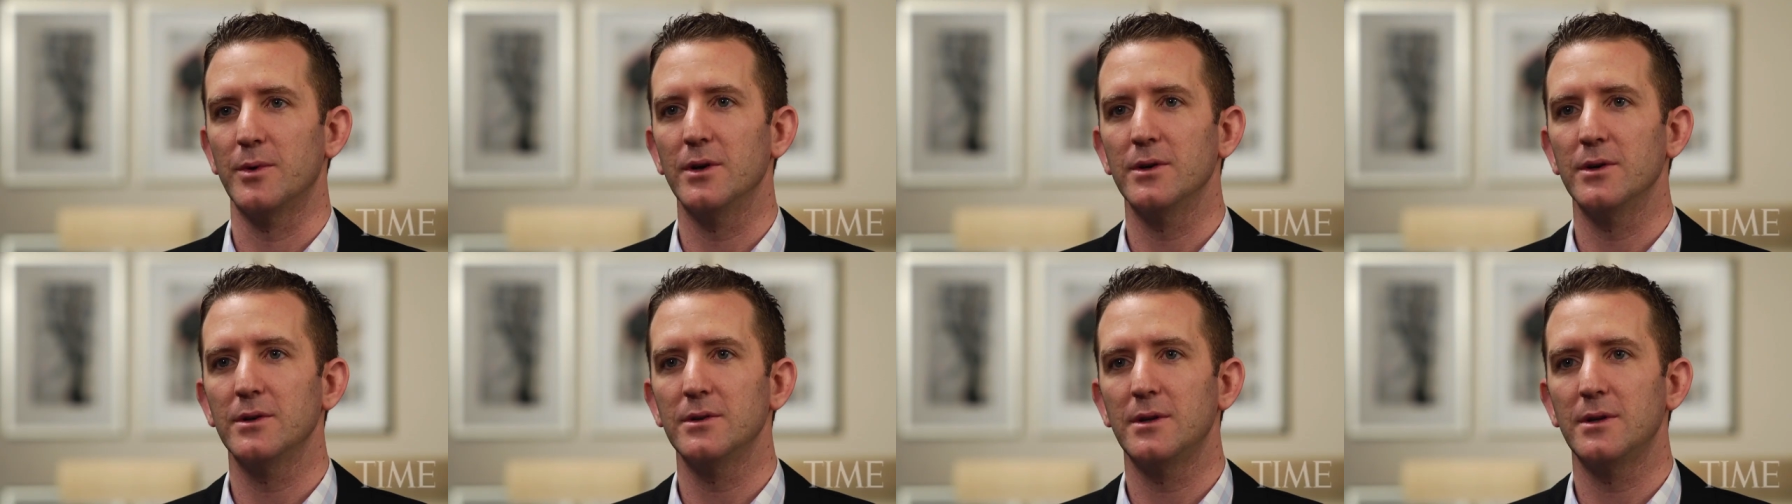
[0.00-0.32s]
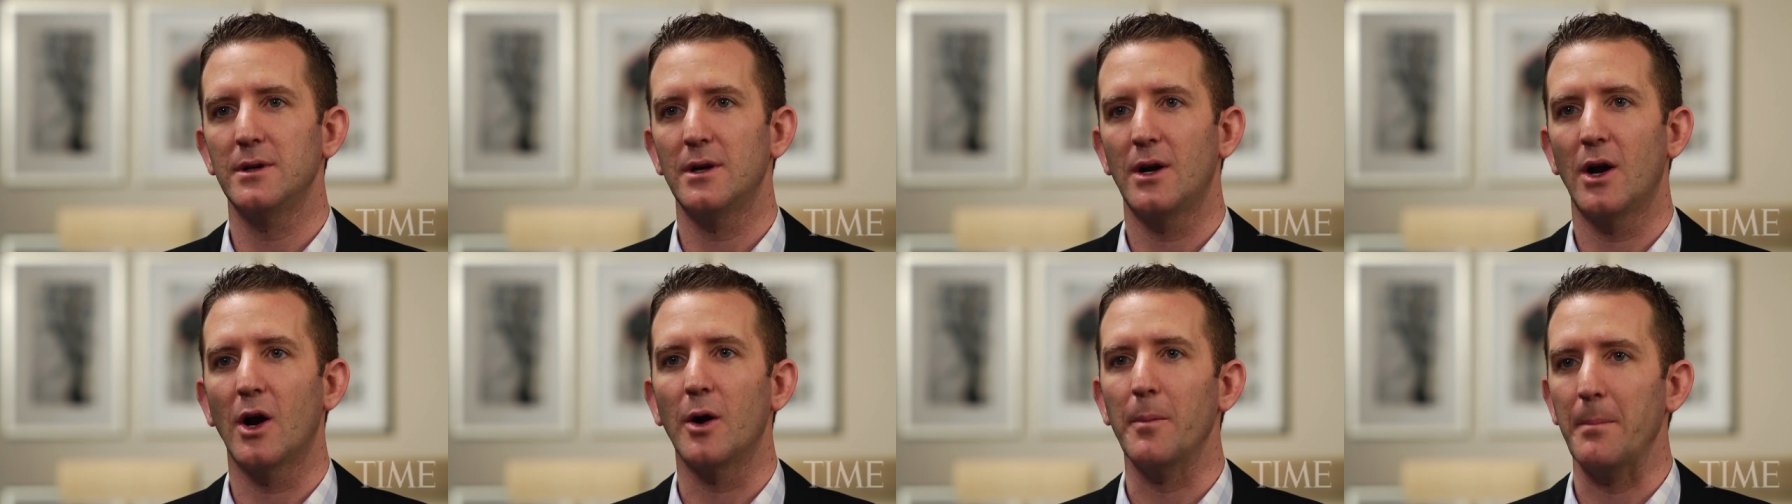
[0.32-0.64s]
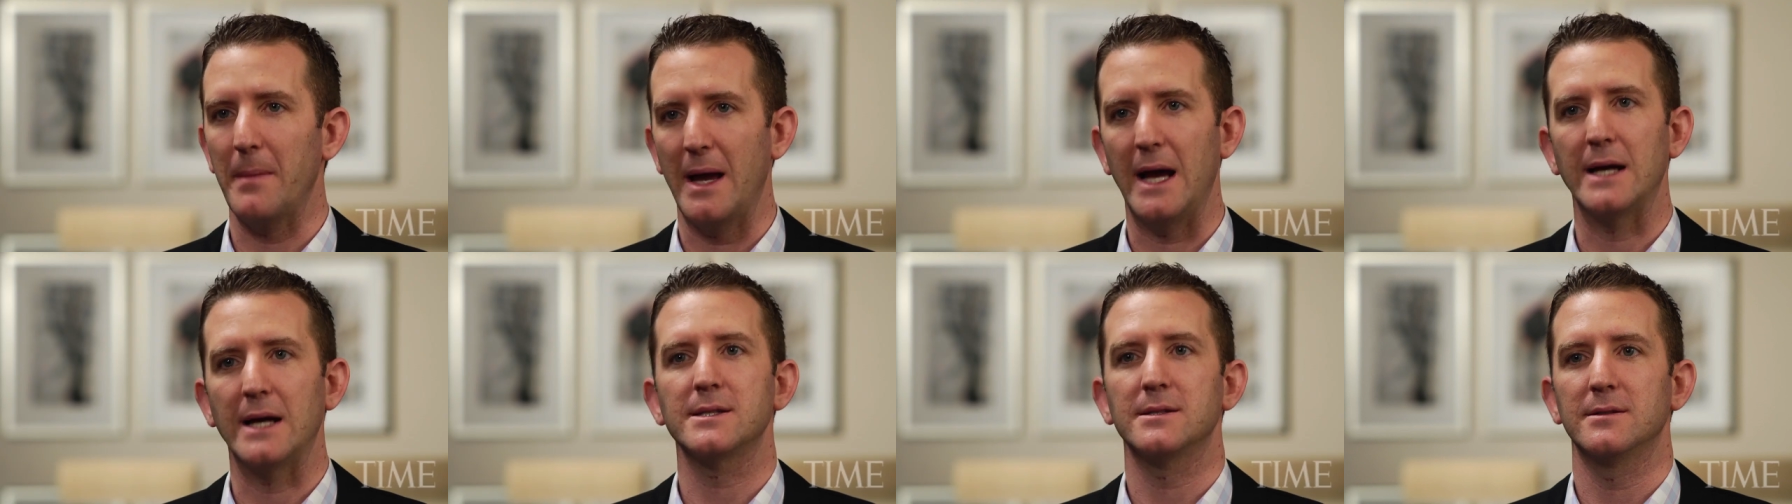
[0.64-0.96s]
road are
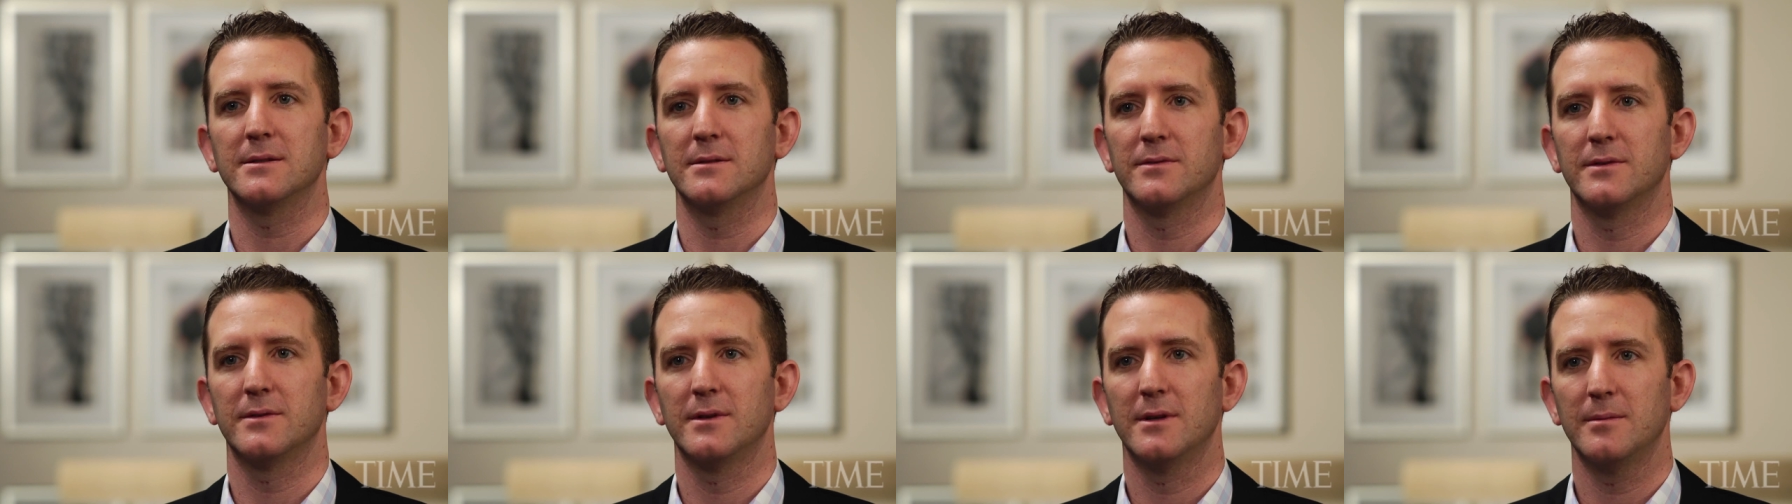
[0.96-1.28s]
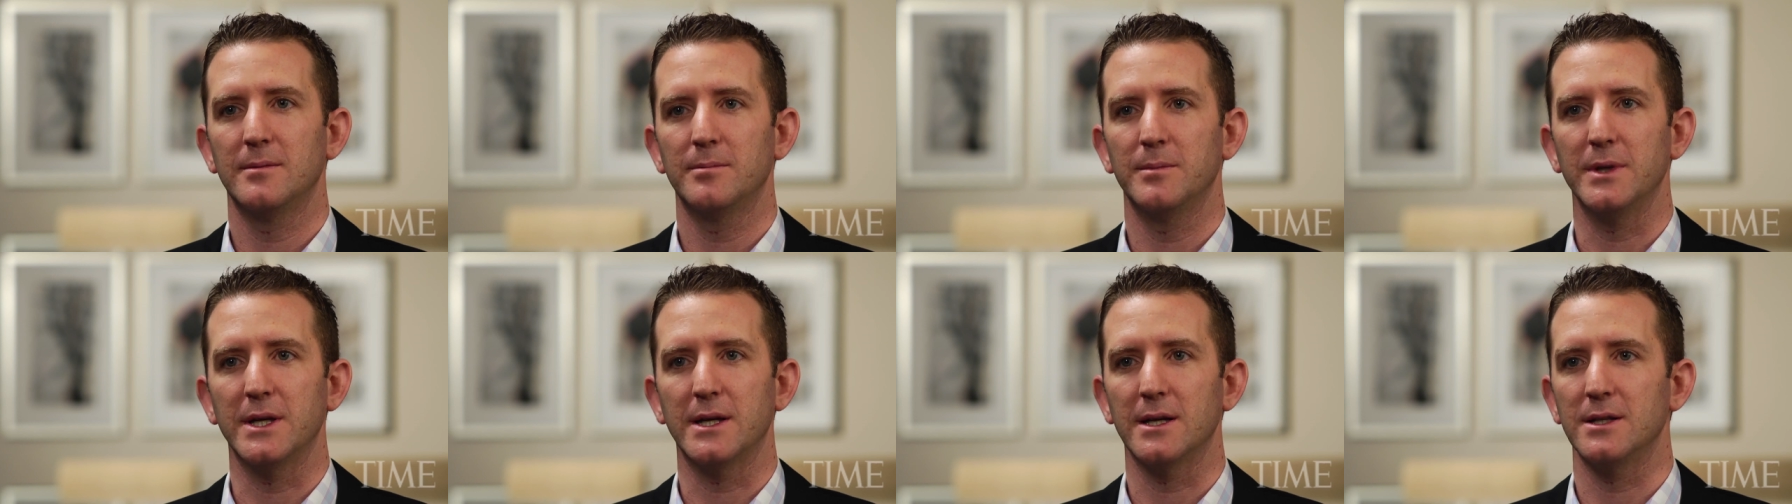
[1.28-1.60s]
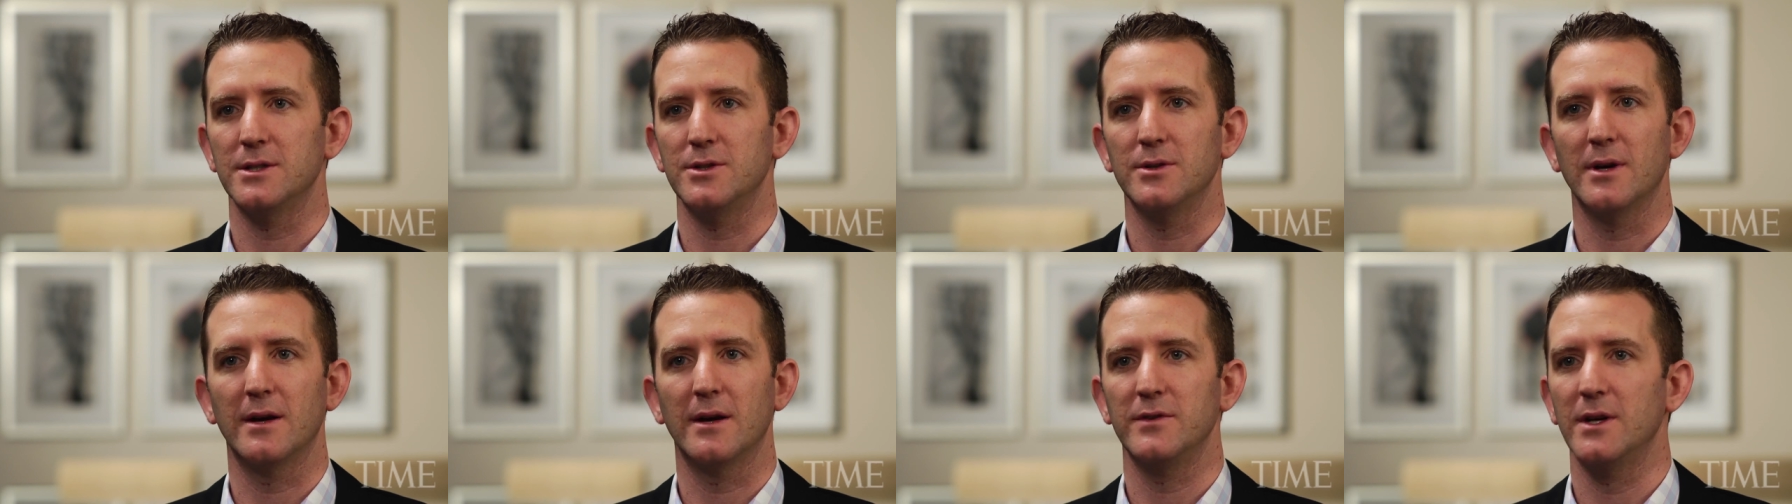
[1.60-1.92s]
massive
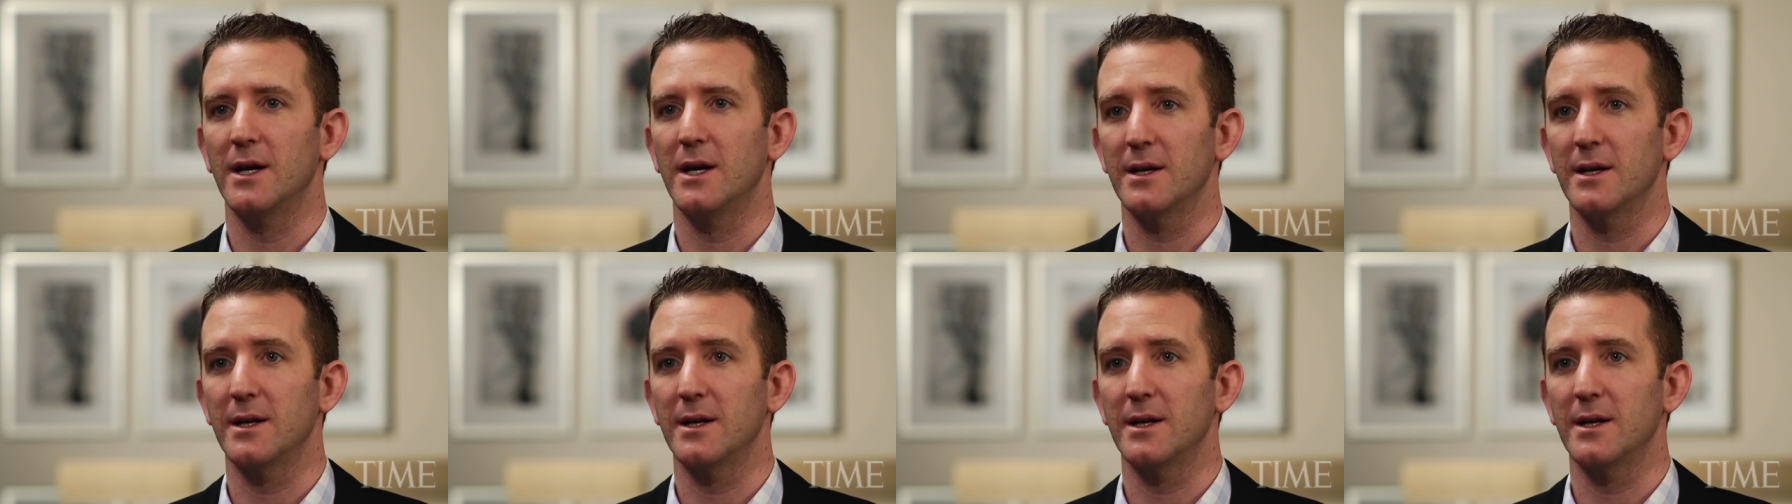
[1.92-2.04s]
because you have